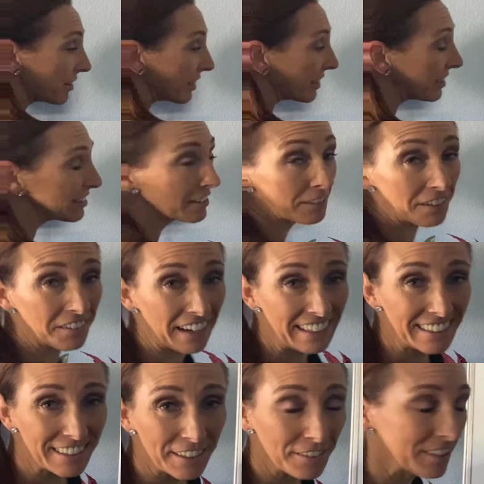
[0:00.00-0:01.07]
that isn't
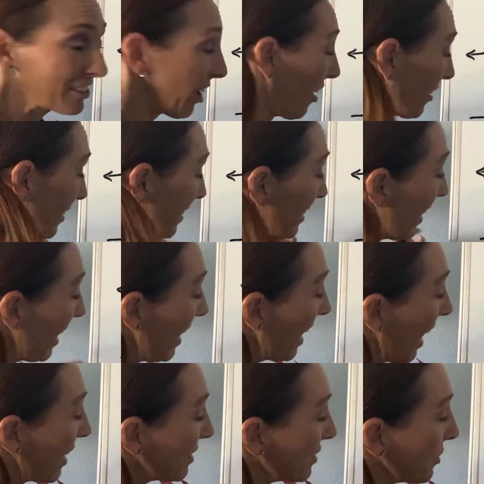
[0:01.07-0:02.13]
quite so solid.
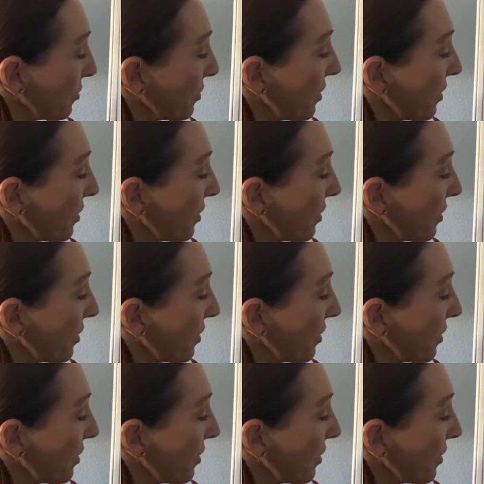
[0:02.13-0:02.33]
And so